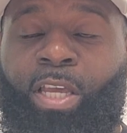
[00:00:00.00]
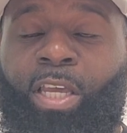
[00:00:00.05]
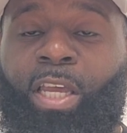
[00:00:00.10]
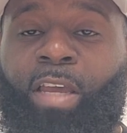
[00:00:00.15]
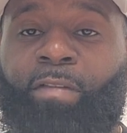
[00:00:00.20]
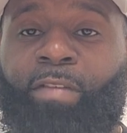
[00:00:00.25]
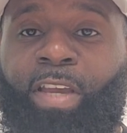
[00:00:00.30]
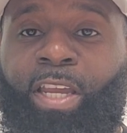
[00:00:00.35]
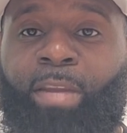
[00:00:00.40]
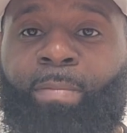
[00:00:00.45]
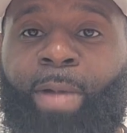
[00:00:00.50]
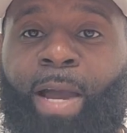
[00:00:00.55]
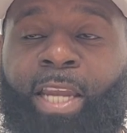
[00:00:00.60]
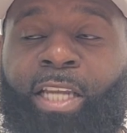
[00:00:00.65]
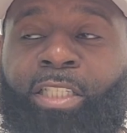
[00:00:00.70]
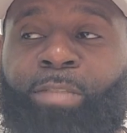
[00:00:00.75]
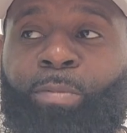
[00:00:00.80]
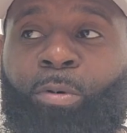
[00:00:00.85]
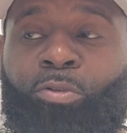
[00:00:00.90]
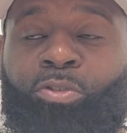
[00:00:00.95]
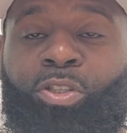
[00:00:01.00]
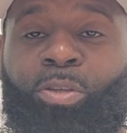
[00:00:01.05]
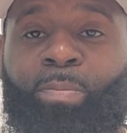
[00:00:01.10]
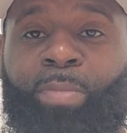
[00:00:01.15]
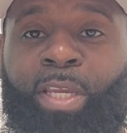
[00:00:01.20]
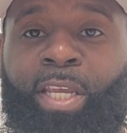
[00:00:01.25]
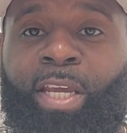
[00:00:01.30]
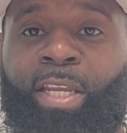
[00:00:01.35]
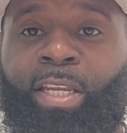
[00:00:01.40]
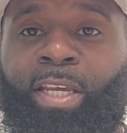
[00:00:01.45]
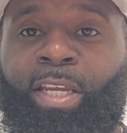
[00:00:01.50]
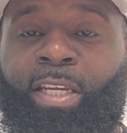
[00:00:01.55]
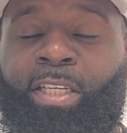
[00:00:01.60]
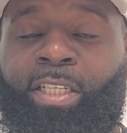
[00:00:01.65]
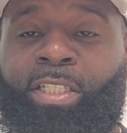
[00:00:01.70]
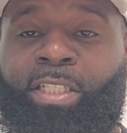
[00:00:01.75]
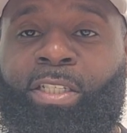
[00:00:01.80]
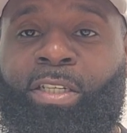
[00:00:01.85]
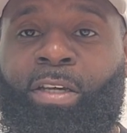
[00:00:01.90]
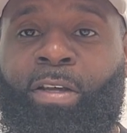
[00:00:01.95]
If anybody's supposed to be in there
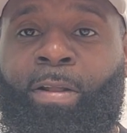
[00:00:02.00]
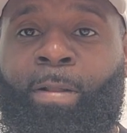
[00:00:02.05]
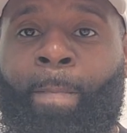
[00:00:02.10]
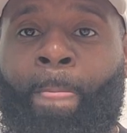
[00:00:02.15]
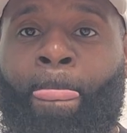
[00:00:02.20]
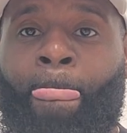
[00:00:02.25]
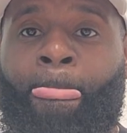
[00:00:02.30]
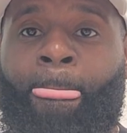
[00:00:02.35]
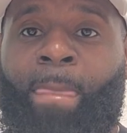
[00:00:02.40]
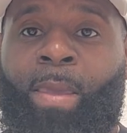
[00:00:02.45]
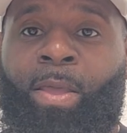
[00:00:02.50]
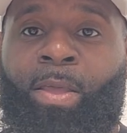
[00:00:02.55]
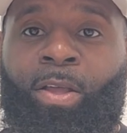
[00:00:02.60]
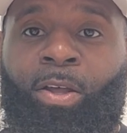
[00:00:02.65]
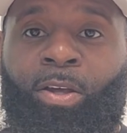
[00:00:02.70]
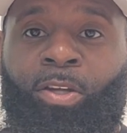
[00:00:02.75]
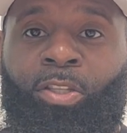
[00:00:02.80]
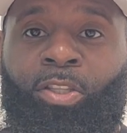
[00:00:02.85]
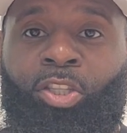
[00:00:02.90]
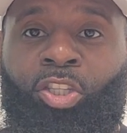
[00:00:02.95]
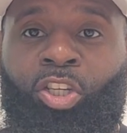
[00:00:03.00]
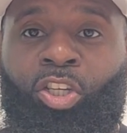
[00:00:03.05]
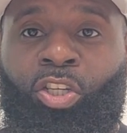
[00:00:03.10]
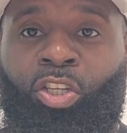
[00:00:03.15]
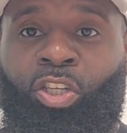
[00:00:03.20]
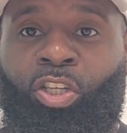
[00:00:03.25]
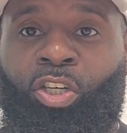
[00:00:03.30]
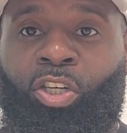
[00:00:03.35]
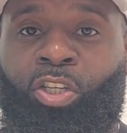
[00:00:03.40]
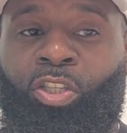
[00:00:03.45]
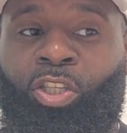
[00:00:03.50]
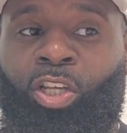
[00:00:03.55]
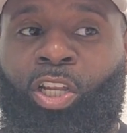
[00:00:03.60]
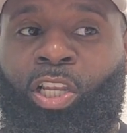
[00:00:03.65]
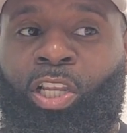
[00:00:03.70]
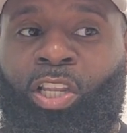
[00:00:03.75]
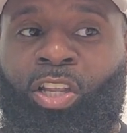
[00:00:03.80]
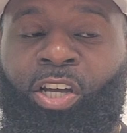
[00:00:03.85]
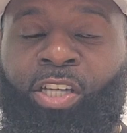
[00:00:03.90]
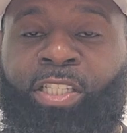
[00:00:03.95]
this year, the
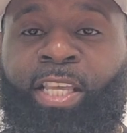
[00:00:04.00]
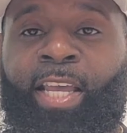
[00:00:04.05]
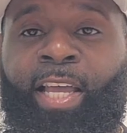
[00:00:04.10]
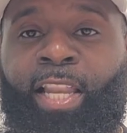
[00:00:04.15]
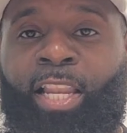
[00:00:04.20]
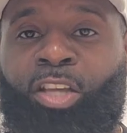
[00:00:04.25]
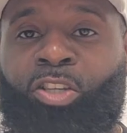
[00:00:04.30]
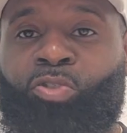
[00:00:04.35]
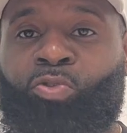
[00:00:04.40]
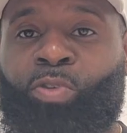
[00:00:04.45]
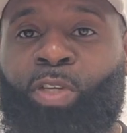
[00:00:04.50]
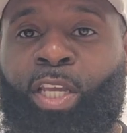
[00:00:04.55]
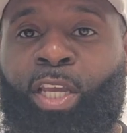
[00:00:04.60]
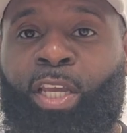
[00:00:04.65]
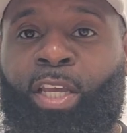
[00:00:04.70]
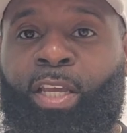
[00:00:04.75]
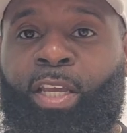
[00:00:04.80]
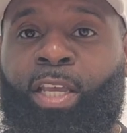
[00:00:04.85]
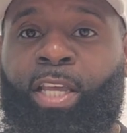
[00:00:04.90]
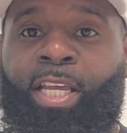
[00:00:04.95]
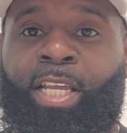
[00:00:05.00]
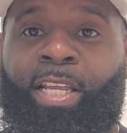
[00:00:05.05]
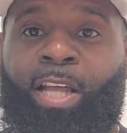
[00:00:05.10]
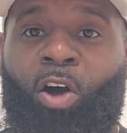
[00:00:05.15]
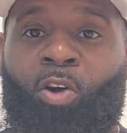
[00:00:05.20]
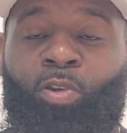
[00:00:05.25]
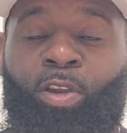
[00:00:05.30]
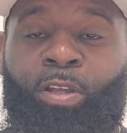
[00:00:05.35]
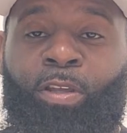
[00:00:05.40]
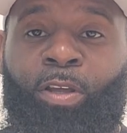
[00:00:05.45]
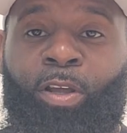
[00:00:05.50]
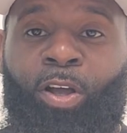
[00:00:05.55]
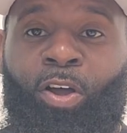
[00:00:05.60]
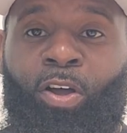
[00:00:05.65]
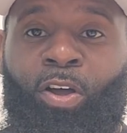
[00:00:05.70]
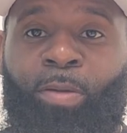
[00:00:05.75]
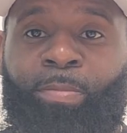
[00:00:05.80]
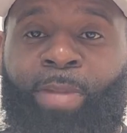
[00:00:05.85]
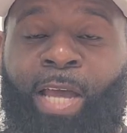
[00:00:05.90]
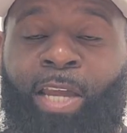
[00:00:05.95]
looks that LSU get only
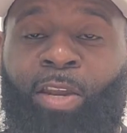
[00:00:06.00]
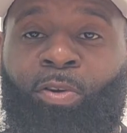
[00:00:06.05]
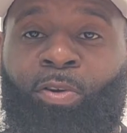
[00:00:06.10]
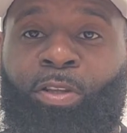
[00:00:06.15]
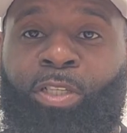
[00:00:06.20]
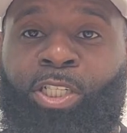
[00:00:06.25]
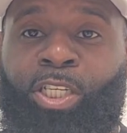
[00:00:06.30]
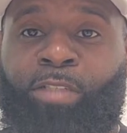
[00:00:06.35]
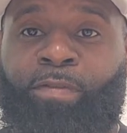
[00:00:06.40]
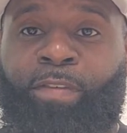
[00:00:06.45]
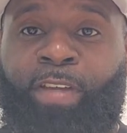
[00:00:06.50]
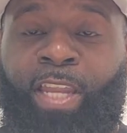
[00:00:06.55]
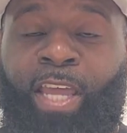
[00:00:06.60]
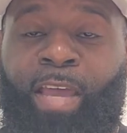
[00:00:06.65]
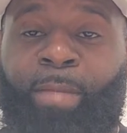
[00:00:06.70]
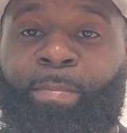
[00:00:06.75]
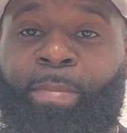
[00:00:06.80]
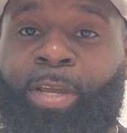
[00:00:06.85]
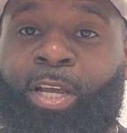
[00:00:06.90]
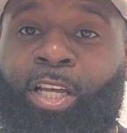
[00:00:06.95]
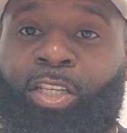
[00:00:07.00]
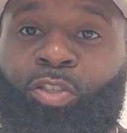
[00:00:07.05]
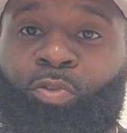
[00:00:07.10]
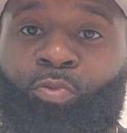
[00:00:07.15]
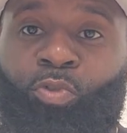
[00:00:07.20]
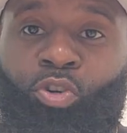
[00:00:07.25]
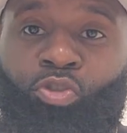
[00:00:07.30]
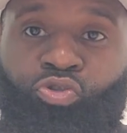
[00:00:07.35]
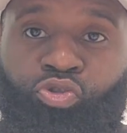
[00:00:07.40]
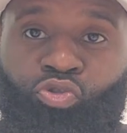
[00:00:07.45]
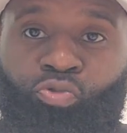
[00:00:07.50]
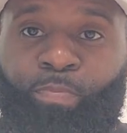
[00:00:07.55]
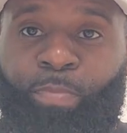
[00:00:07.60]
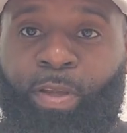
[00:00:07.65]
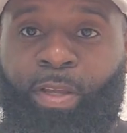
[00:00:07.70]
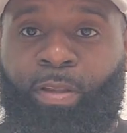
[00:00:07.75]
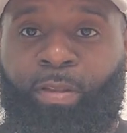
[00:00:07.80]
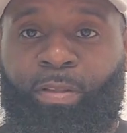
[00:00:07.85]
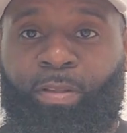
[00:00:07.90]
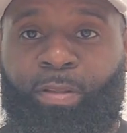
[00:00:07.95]
not only just for that, because of
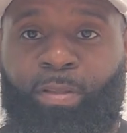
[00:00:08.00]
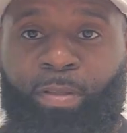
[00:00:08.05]
recruitment